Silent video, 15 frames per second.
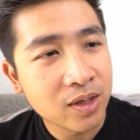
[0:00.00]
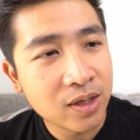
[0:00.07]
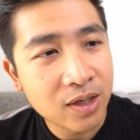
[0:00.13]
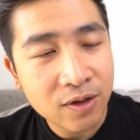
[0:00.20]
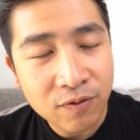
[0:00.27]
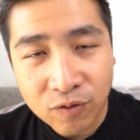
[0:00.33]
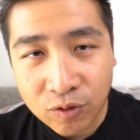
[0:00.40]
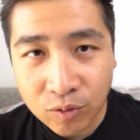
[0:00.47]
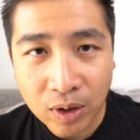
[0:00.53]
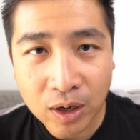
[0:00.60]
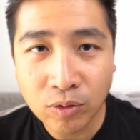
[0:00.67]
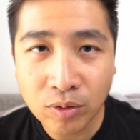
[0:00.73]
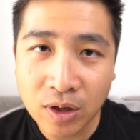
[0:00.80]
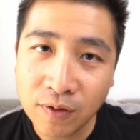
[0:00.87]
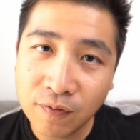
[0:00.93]
if you are
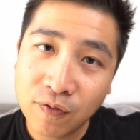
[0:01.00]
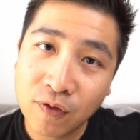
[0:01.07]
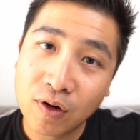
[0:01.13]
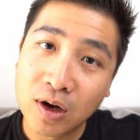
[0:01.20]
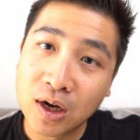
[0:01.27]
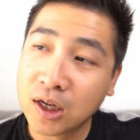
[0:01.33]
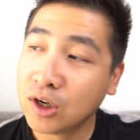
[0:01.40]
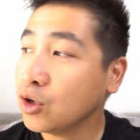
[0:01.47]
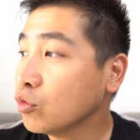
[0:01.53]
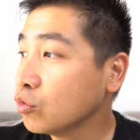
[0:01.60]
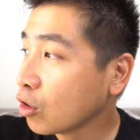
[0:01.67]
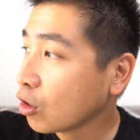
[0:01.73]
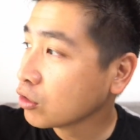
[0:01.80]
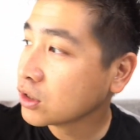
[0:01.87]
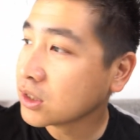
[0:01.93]
looking for a new
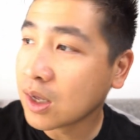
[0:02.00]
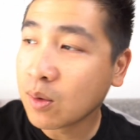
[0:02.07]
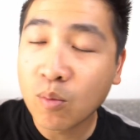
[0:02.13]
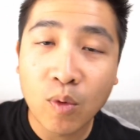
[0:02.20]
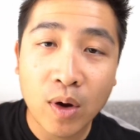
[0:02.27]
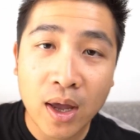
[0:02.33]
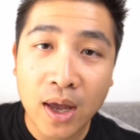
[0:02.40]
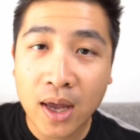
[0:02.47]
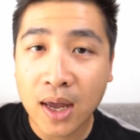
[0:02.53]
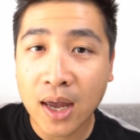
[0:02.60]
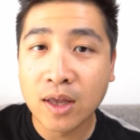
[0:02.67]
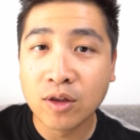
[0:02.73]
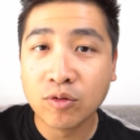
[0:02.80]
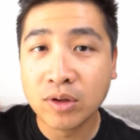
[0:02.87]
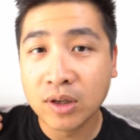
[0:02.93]
launch somewhere
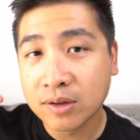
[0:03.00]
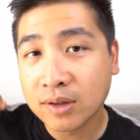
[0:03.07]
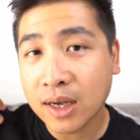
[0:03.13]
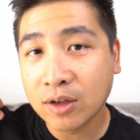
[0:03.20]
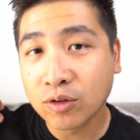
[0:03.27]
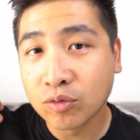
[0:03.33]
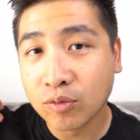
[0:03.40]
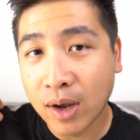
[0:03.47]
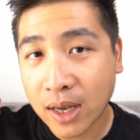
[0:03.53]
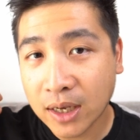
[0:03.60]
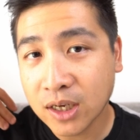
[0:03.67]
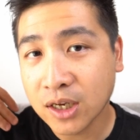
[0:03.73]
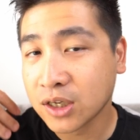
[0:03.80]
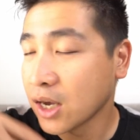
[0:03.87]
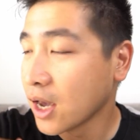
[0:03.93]
and you decide to
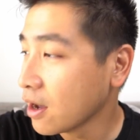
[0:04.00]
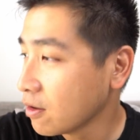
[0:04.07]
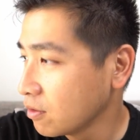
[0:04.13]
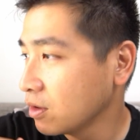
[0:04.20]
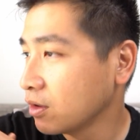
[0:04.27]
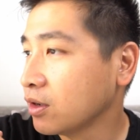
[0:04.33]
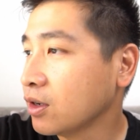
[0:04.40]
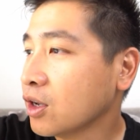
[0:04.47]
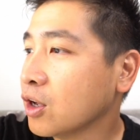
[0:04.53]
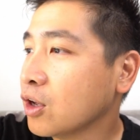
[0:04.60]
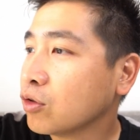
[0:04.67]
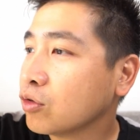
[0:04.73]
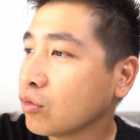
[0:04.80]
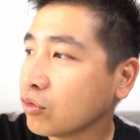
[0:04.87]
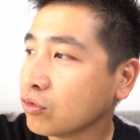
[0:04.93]
engage Aaron
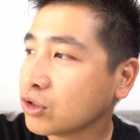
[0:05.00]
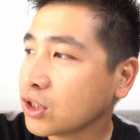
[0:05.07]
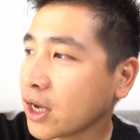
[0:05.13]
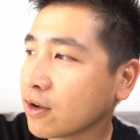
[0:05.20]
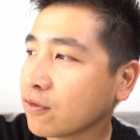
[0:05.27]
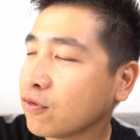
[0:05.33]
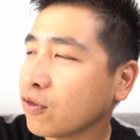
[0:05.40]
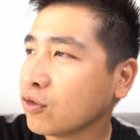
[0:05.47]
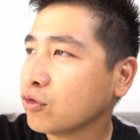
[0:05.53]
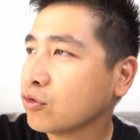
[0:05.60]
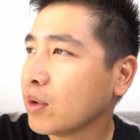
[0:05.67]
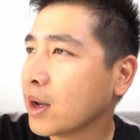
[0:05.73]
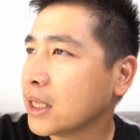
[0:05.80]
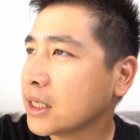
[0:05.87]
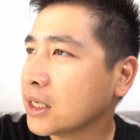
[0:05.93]
to check for you
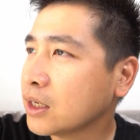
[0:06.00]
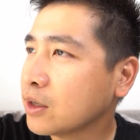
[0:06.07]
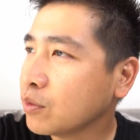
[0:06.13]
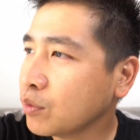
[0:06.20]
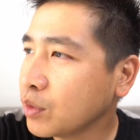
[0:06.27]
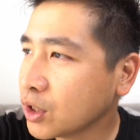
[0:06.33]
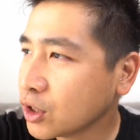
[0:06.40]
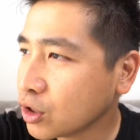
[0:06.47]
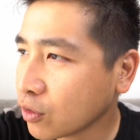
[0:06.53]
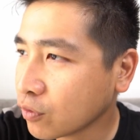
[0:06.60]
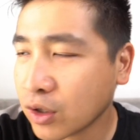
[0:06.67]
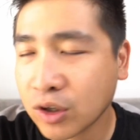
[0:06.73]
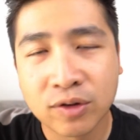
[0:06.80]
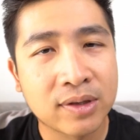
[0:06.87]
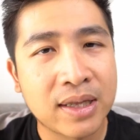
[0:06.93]
whether which of
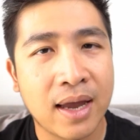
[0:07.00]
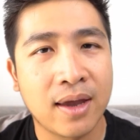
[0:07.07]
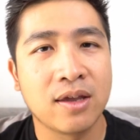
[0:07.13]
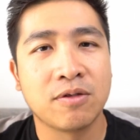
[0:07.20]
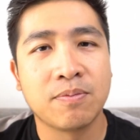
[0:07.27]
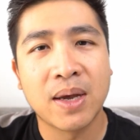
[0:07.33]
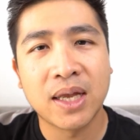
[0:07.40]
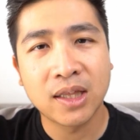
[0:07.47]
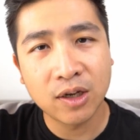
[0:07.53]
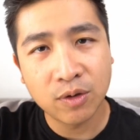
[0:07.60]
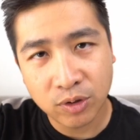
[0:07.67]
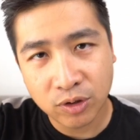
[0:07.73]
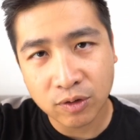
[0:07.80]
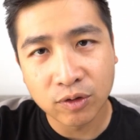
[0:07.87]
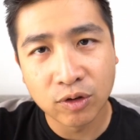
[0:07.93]
the stack is better,
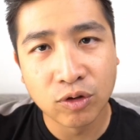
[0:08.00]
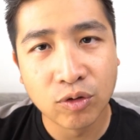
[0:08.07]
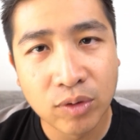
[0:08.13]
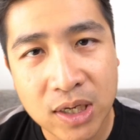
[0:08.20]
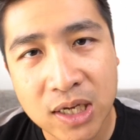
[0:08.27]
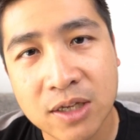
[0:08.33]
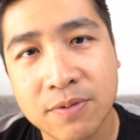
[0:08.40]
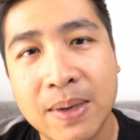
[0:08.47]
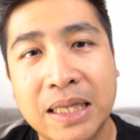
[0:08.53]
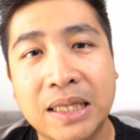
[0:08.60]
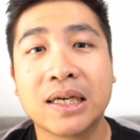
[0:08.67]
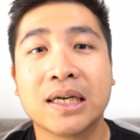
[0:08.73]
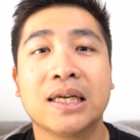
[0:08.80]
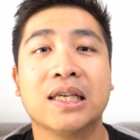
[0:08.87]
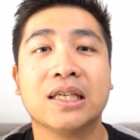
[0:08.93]
which of the unit is
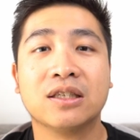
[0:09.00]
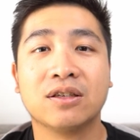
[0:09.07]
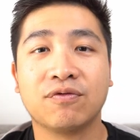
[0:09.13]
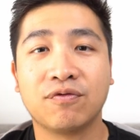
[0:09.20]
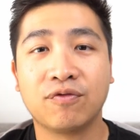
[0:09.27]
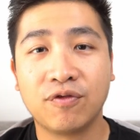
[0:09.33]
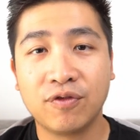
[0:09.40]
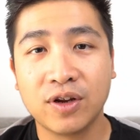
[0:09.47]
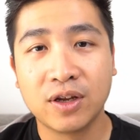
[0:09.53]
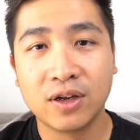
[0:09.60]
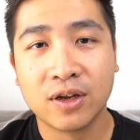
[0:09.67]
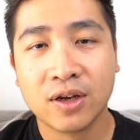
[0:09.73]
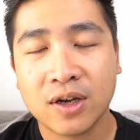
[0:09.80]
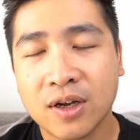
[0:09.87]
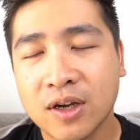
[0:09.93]
better, is
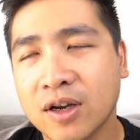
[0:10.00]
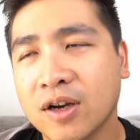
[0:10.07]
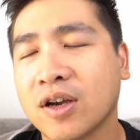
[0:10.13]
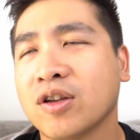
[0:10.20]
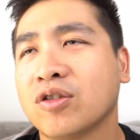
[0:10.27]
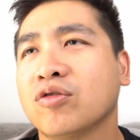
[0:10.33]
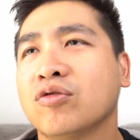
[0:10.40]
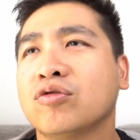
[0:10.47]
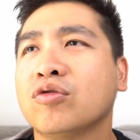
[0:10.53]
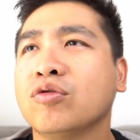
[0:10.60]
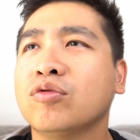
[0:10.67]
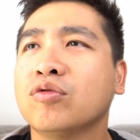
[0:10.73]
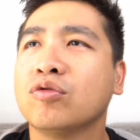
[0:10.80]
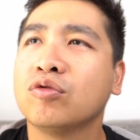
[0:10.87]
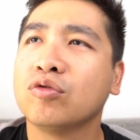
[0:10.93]
free. Okay, so
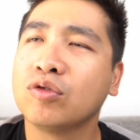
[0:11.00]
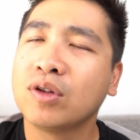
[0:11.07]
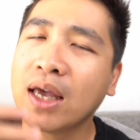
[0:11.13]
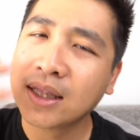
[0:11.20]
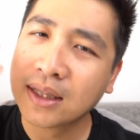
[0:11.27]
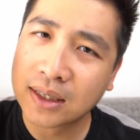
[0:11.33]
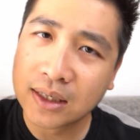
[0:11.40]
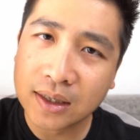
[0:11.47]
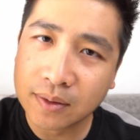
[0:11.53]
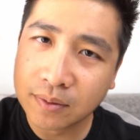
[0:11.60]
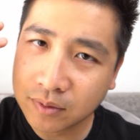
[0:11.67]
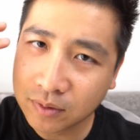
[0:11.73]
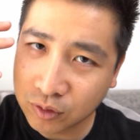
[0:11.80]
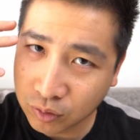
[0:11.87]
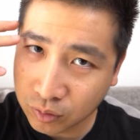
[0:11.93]

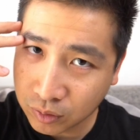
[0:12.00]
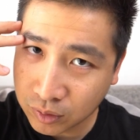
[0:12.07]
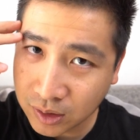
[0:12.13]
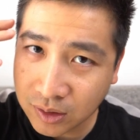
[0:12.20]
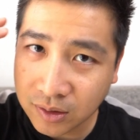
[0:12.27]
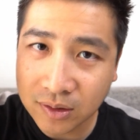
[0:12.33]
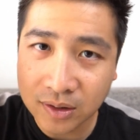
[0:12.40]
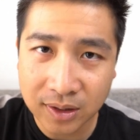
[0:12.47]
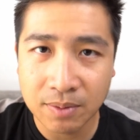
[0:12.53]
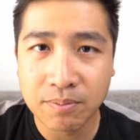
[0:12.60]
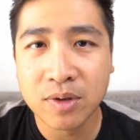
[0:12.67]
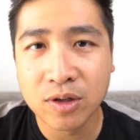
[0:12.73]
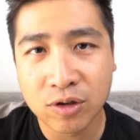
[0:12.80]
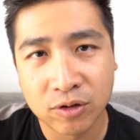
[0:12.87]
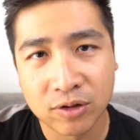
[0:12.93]
this is
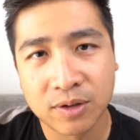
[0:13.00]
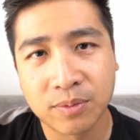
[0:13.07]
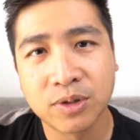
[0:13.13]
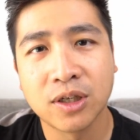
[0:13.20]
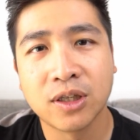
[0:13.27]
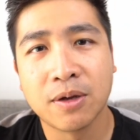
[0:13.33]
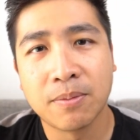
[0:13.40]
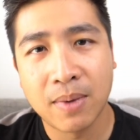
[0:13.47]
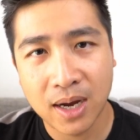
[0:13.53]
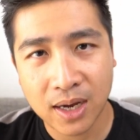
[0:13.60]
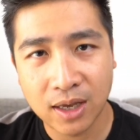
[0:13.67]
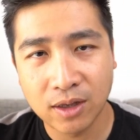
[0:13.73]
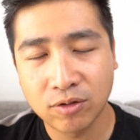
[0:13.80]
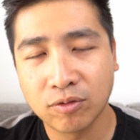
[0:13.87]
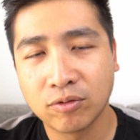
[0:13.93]
some misconception in the
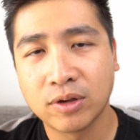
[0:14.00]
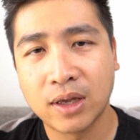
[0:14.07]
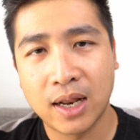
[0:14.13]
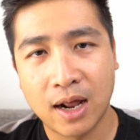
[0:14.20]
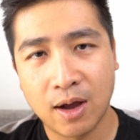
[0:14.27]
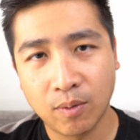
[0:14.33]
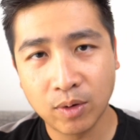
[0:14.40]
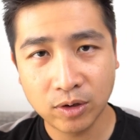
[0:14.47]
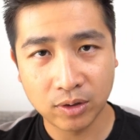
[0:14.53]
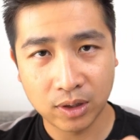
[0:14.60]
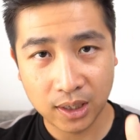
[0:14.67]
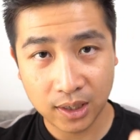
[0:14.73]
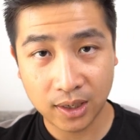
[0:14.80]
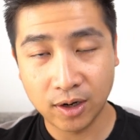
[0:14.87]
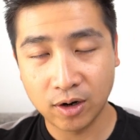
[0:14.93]
market, so that I want to
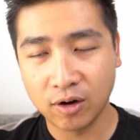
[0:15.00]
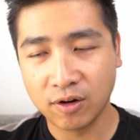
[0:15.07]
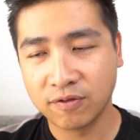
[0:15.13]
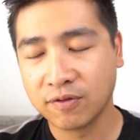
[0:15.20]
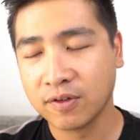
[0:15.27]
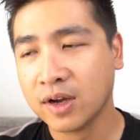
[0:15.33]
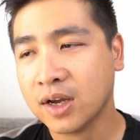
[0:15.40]
clear it off.